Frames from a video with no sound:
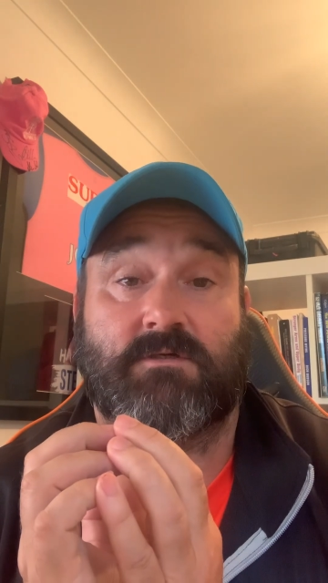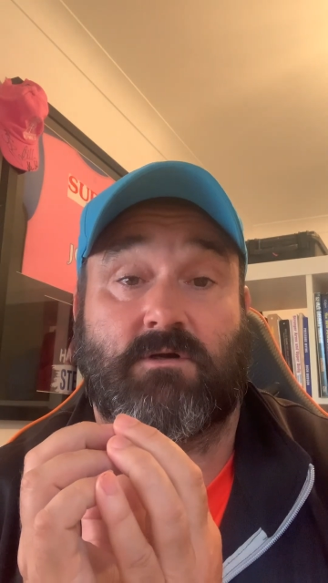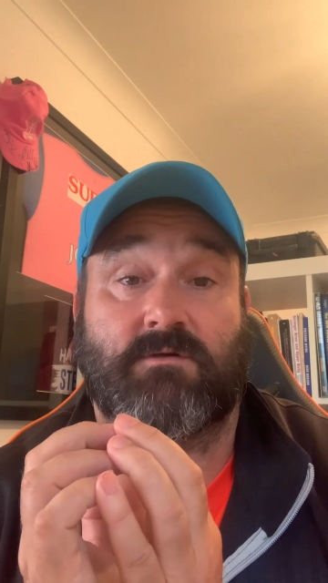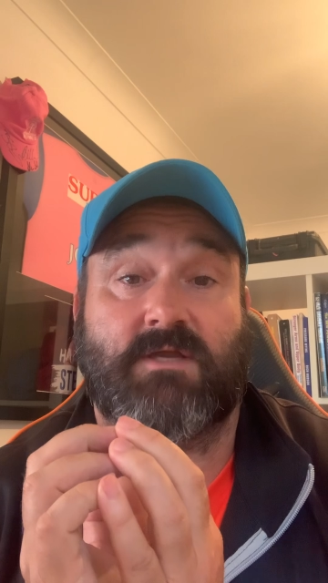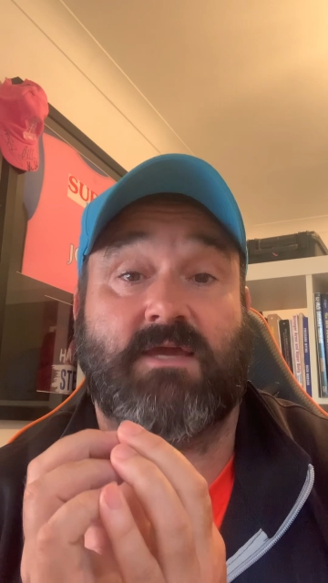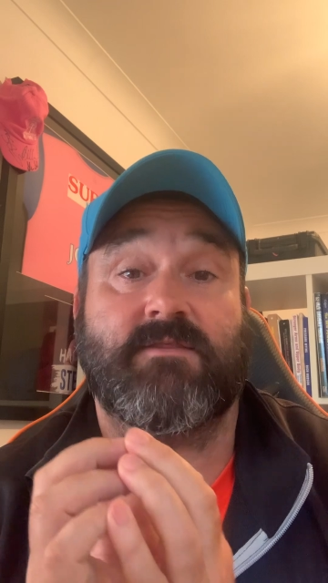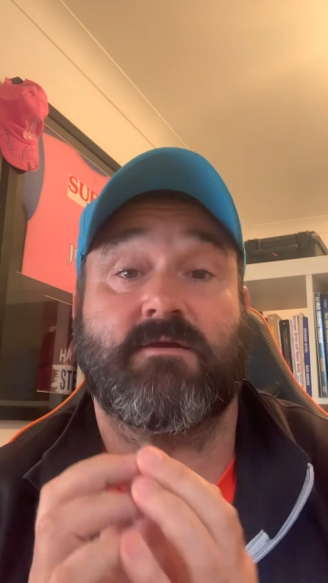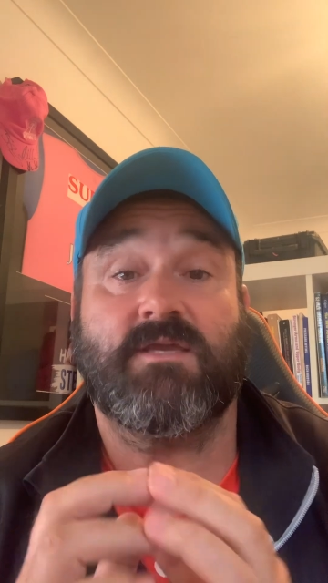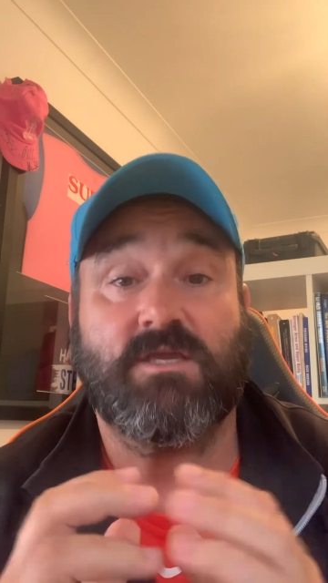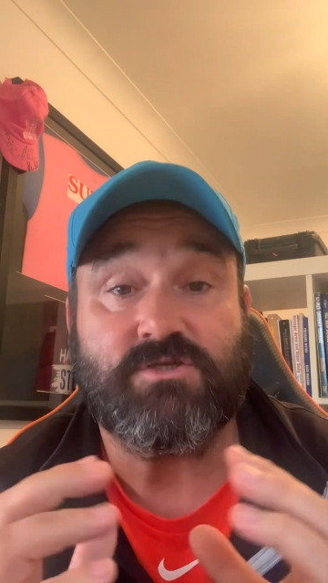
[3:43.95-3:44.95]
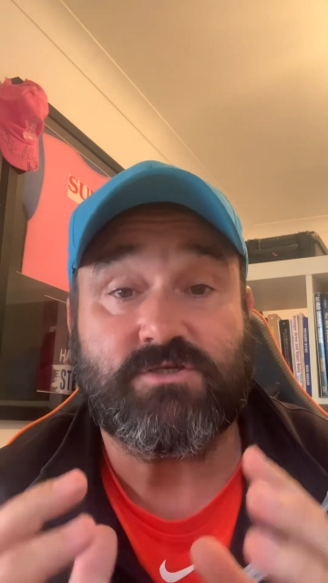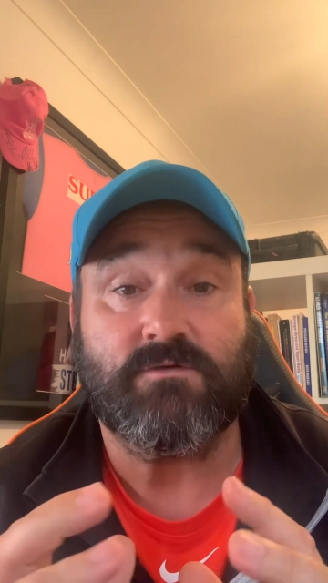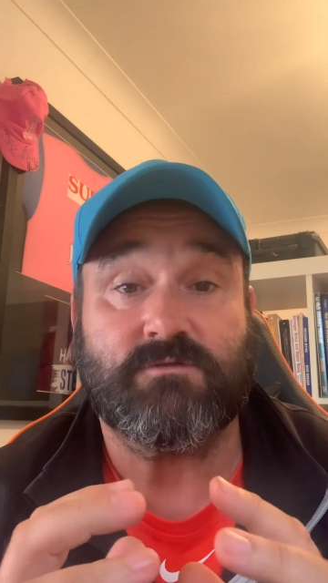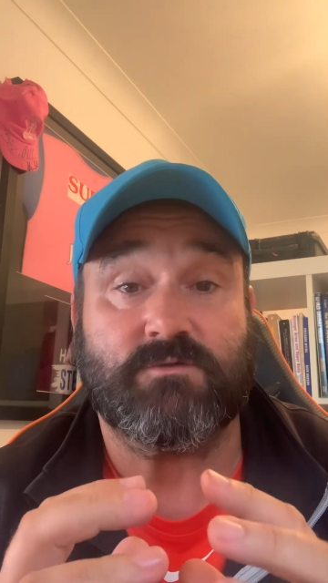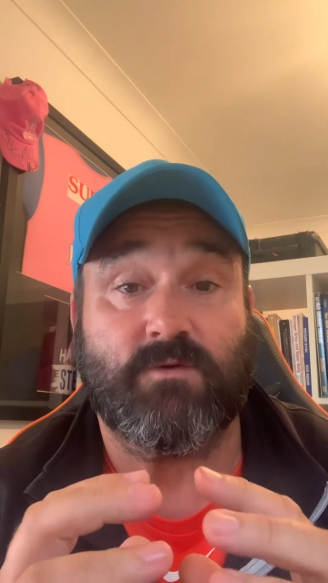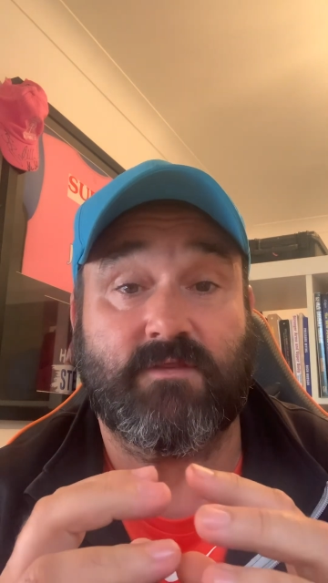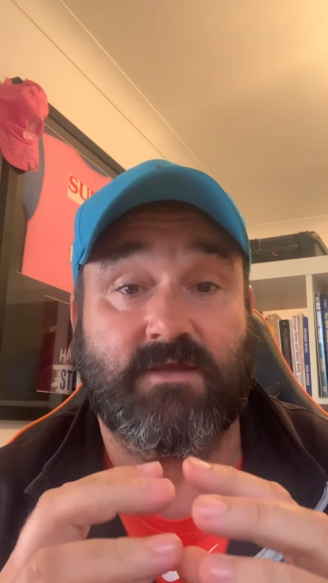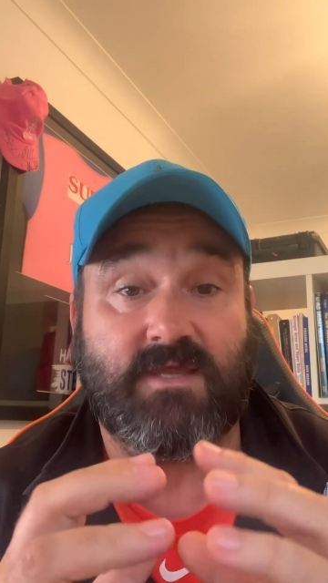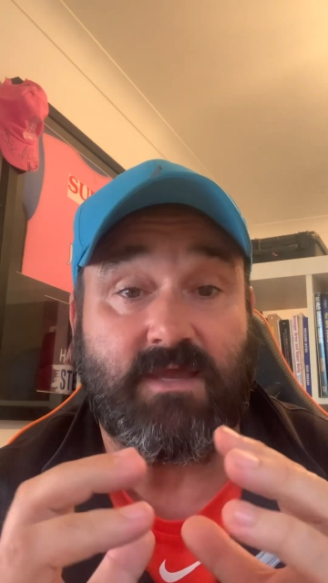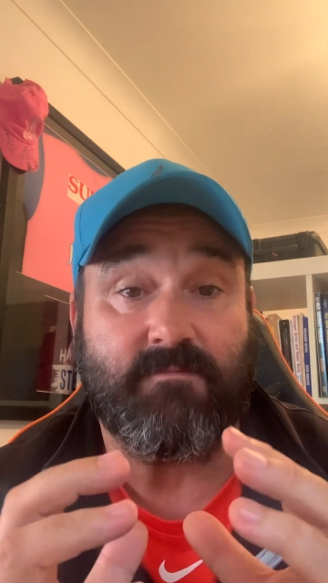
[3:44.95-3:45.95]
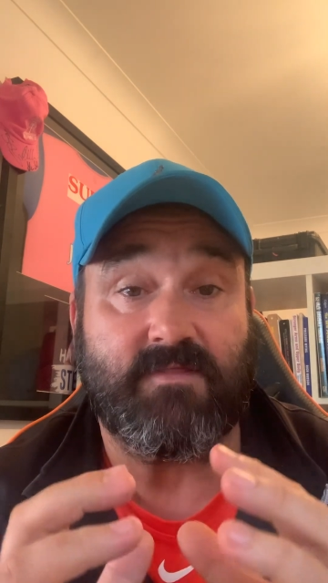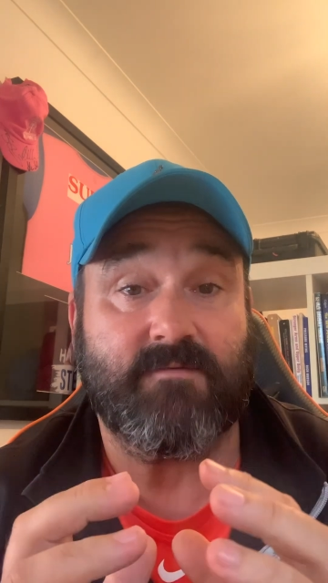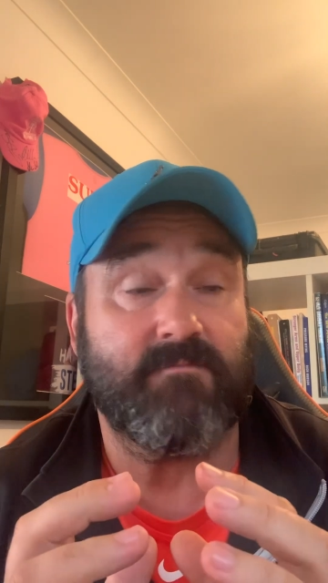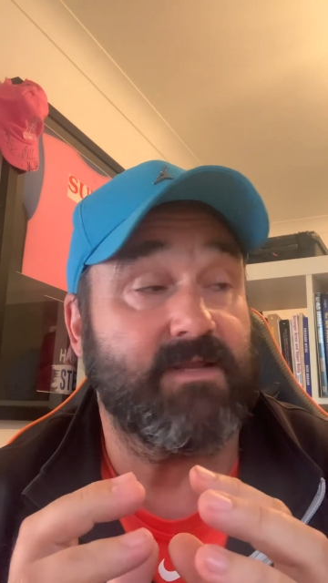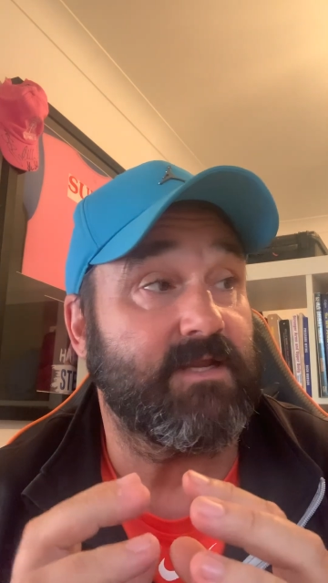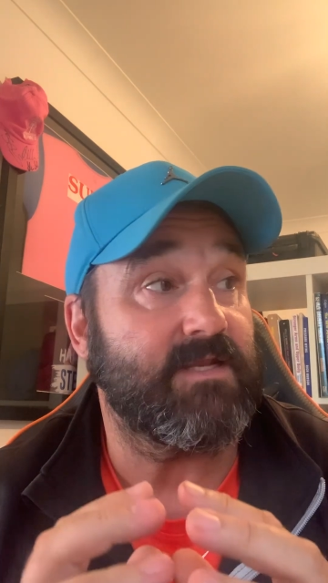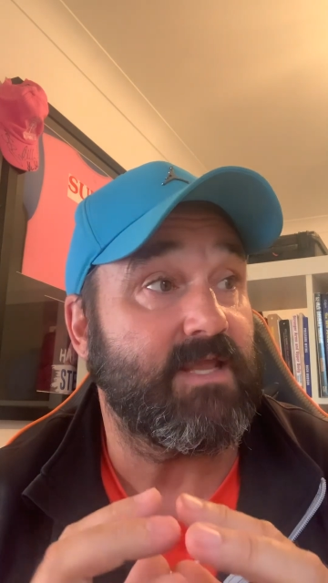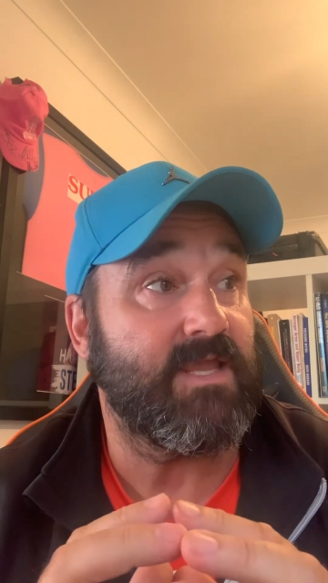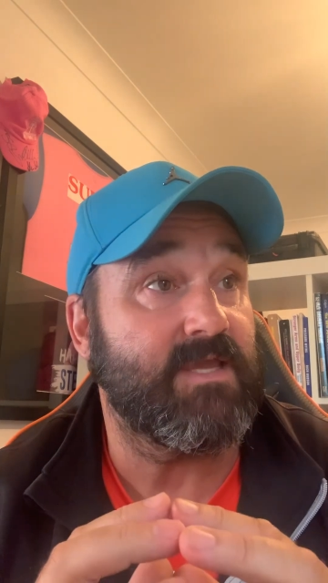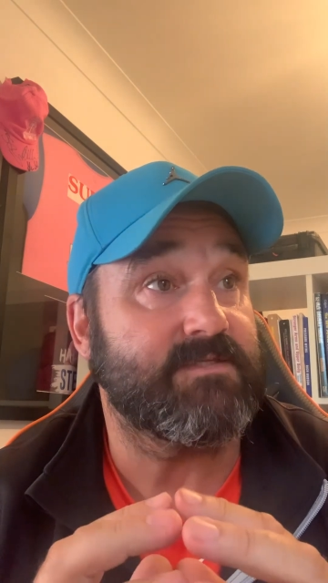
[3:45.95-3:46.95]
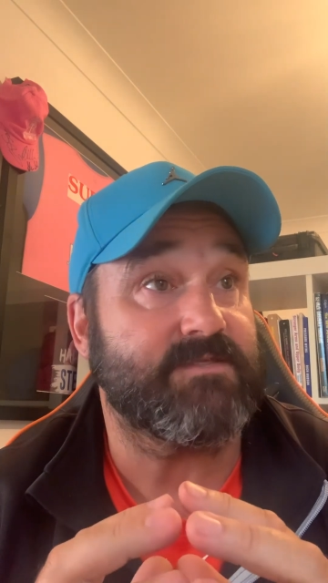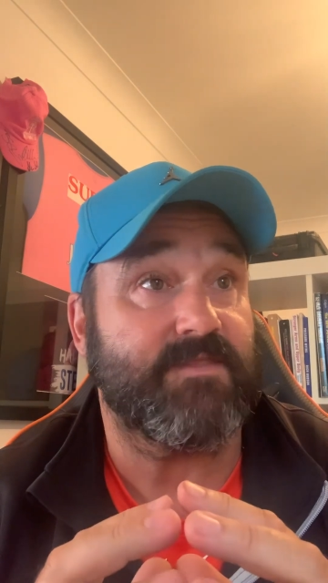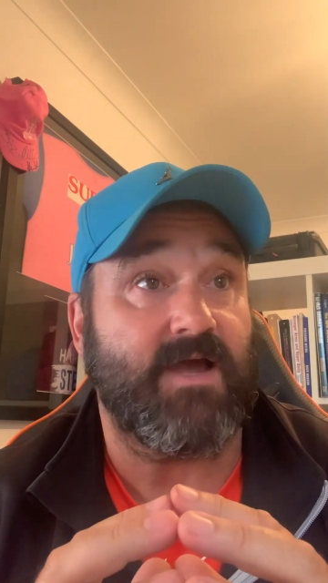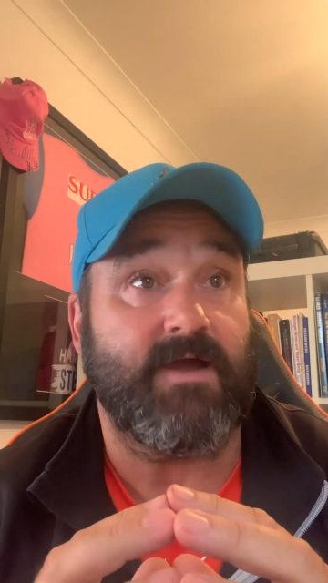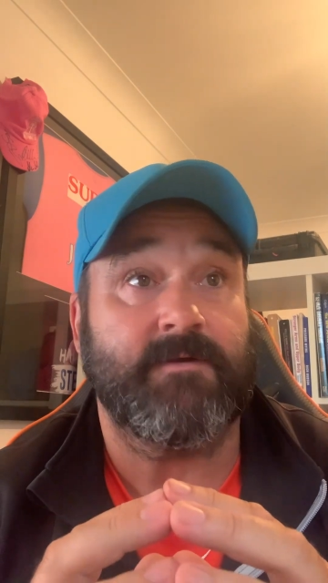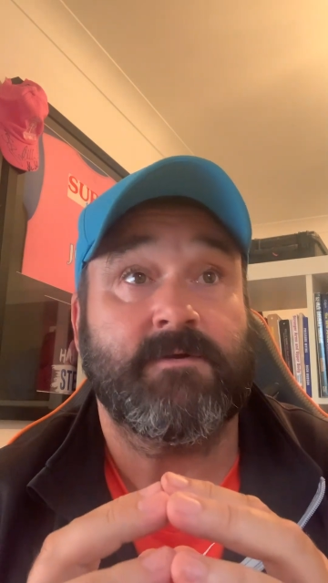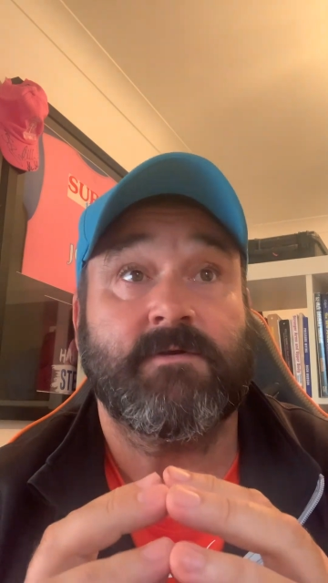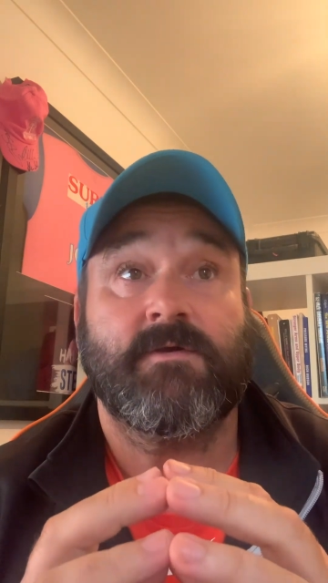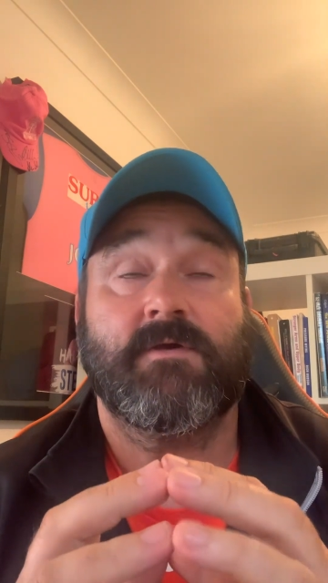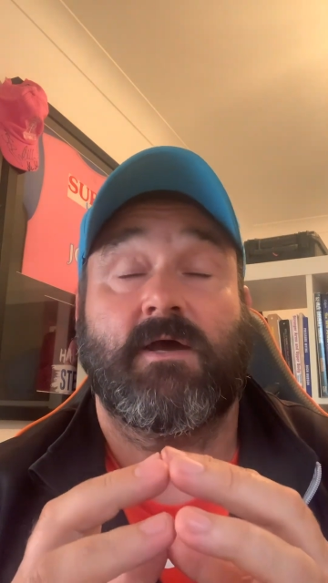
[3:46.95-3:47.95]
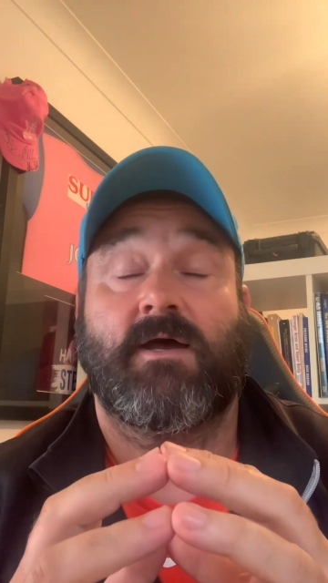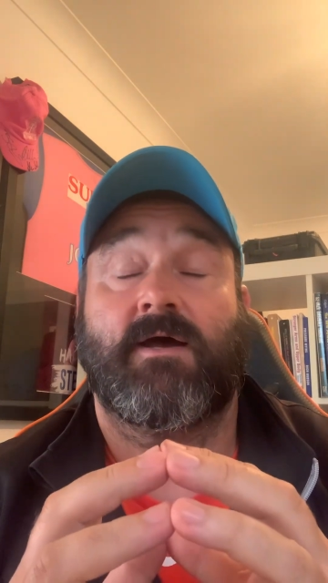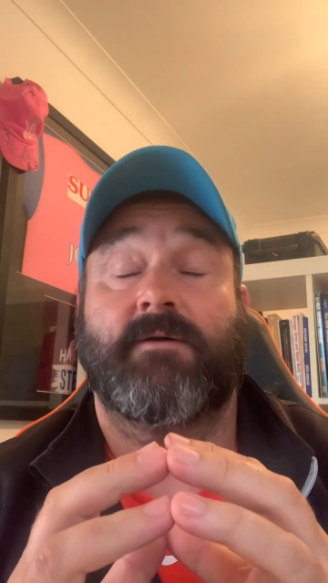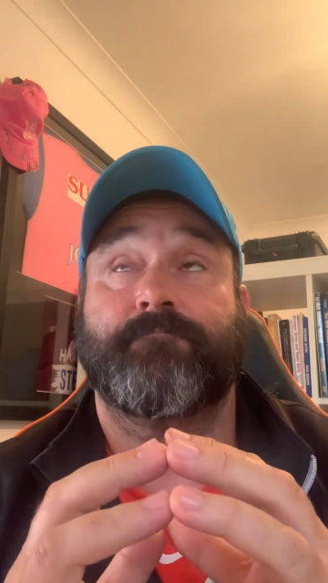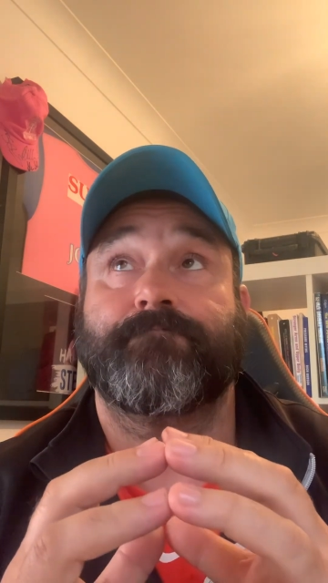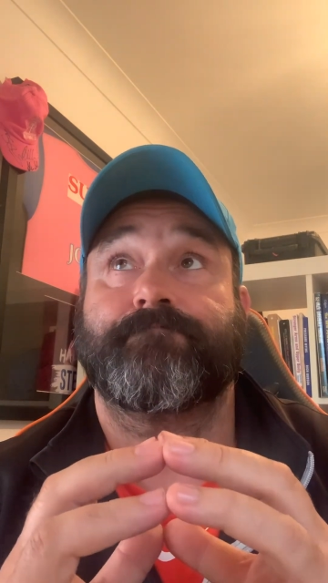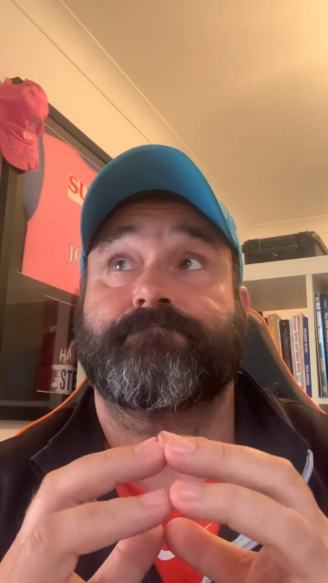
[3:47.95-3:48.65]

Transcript: Okay, the issues with the game at the minute is that um,